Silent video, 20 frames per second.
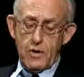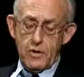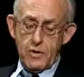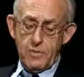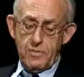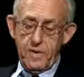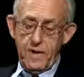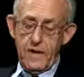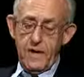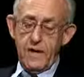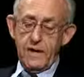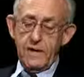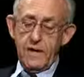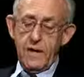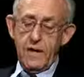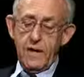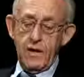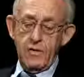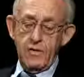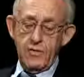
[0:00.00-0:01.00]
the plan
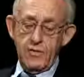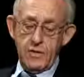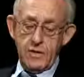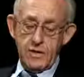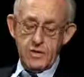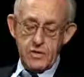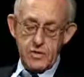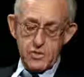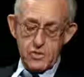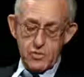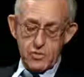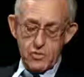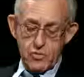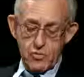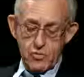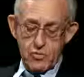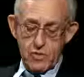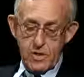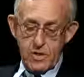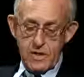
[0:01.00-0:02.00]
now is
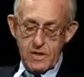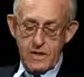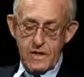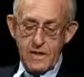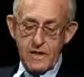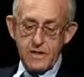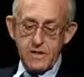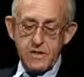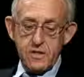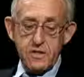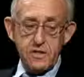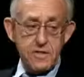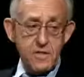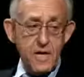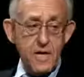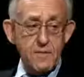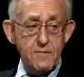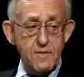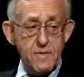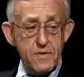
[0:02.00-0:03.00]
to collect
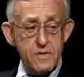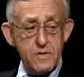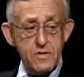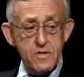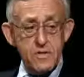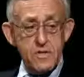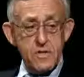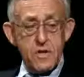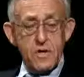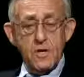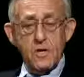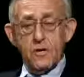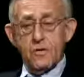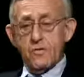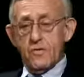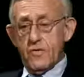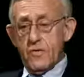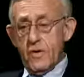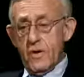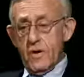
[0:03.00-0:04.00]
samples
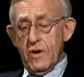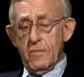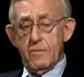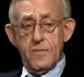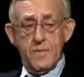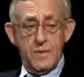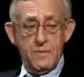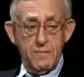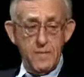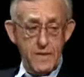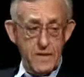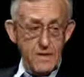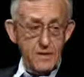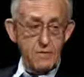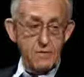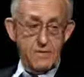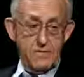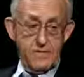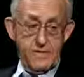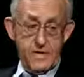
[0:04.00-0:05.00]
from 1
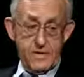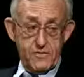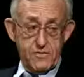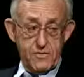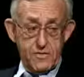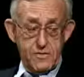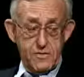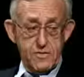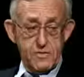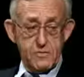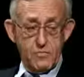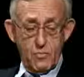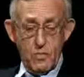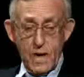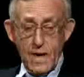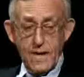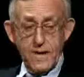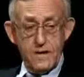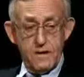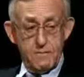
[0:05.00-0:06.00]
million veterans,
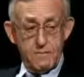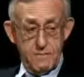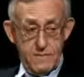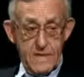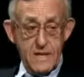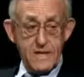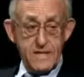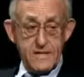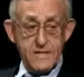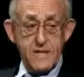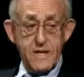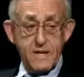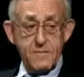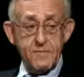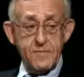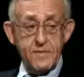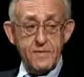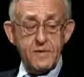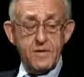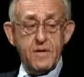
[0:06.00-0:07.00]
one blood
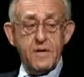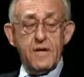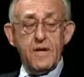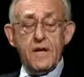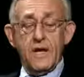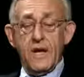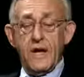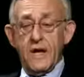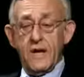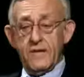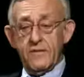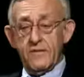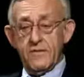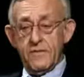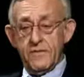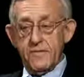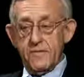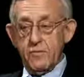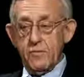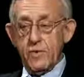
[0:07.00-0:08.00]
sample,
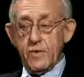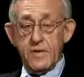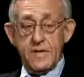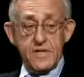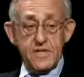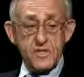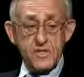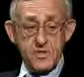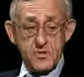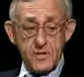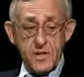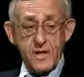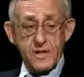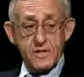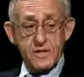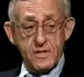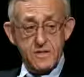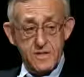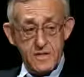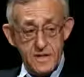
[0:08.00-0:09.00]
and we'll
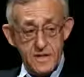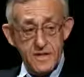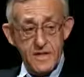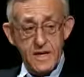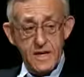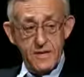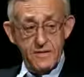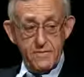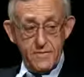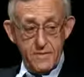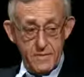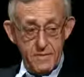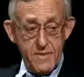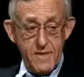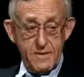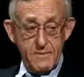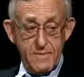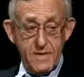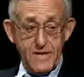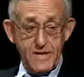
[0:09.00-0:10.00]
extract the DNA from
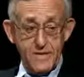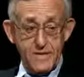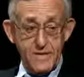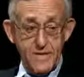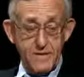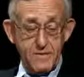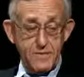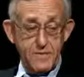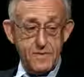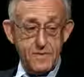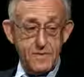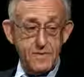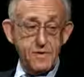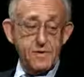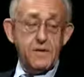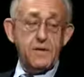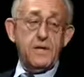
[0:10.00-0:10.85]
that blood sample